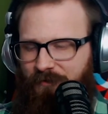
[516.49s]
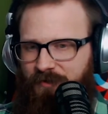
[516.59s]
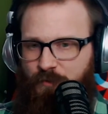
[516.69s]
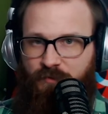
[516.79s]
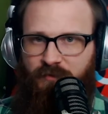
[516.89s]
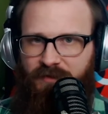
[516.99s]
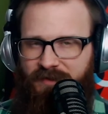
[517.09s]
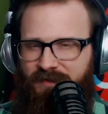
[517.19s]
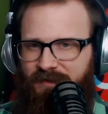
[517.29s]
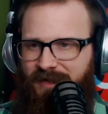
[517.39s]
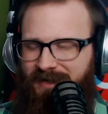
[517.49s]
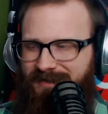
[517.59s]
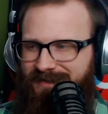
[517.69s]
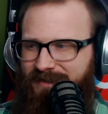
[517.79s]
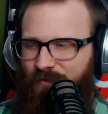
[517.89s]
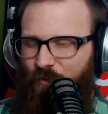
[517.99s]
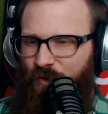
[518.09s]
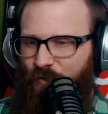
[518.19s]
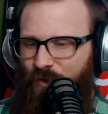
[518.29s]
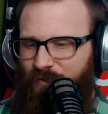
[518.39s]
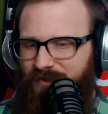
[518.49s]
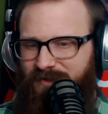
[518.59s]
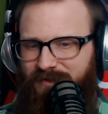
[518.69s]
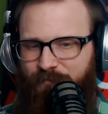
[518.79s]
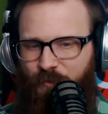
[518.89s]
this was released to kind of see what was the